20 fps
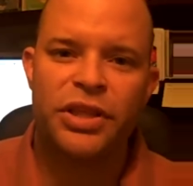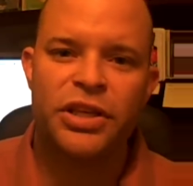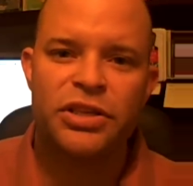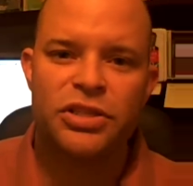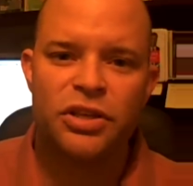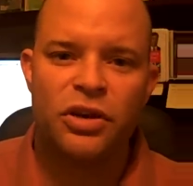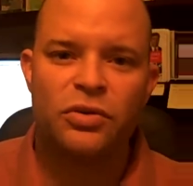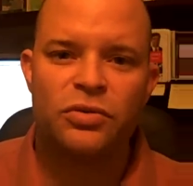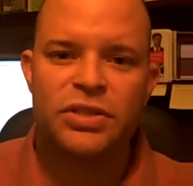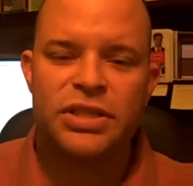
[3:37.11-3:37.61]

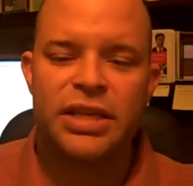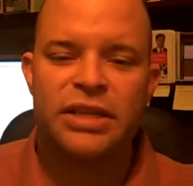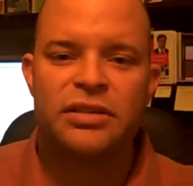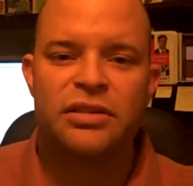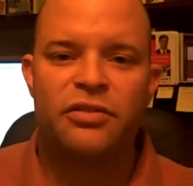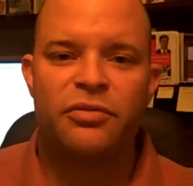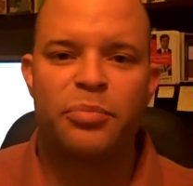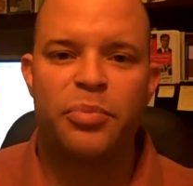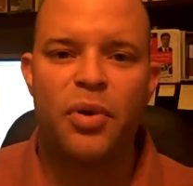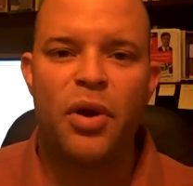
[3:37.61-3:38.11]
his own sense
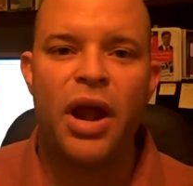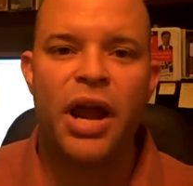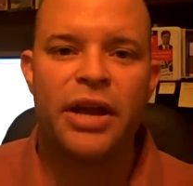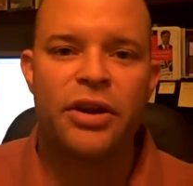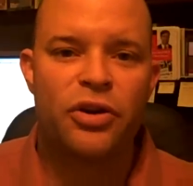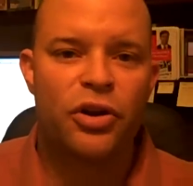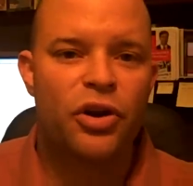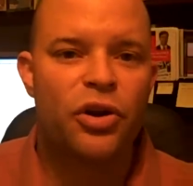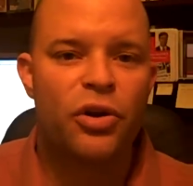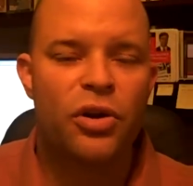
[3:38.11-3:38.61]
of
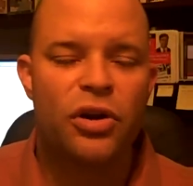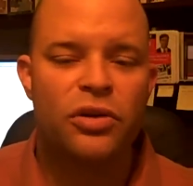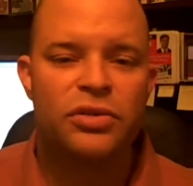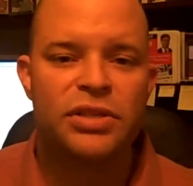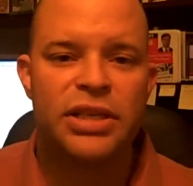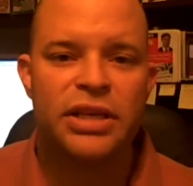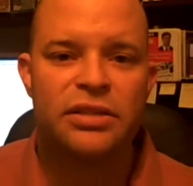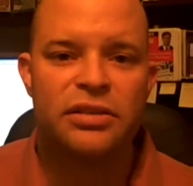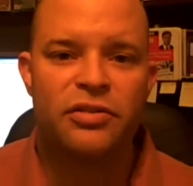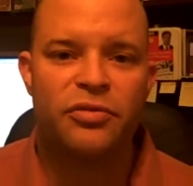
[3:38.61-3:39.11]
pride or her own
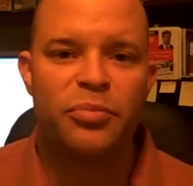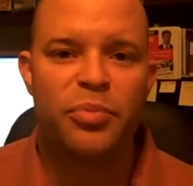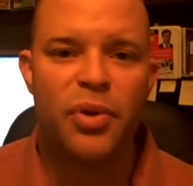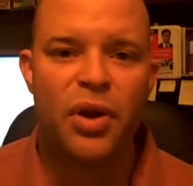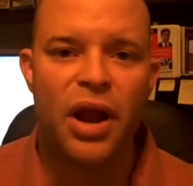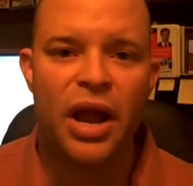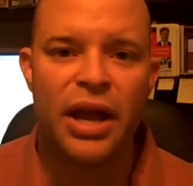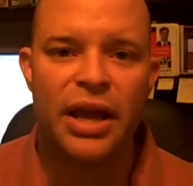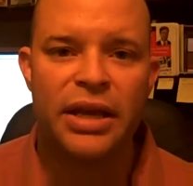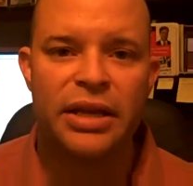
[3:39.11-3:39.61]
sense of
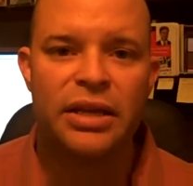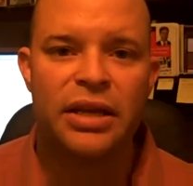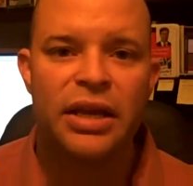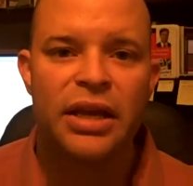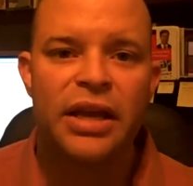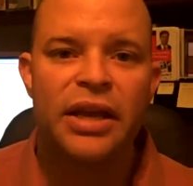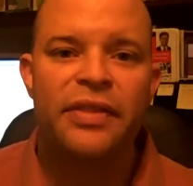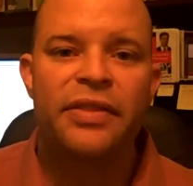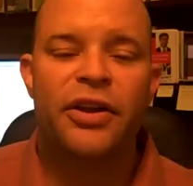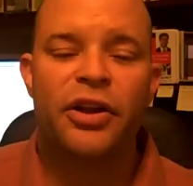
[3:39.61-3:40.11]
pride,
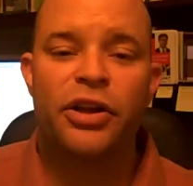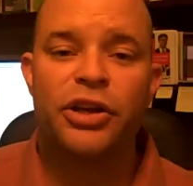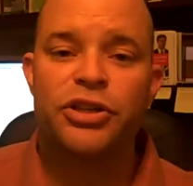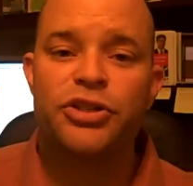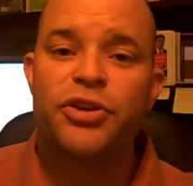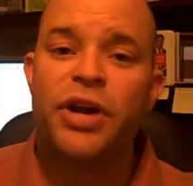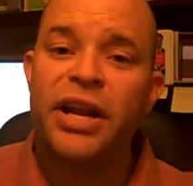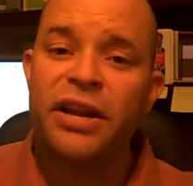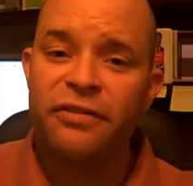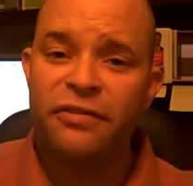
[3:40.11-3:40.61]
they're going to
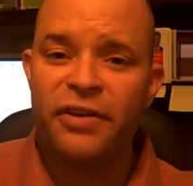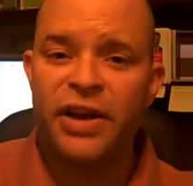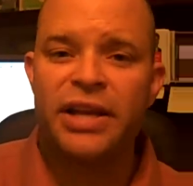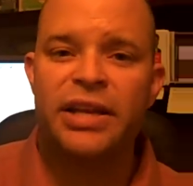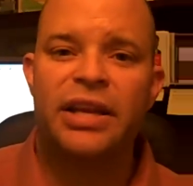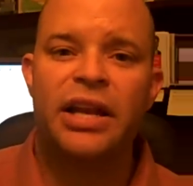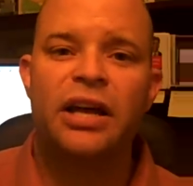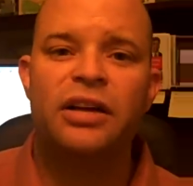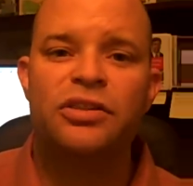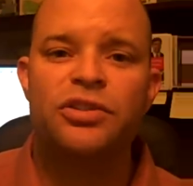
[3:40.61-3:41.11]
try to find
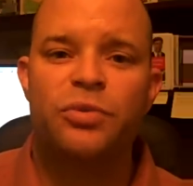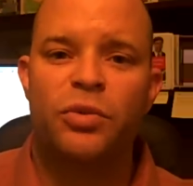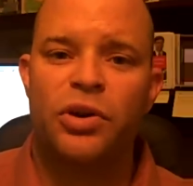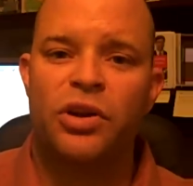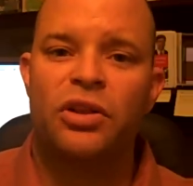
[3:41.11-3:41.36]
it elsewhere.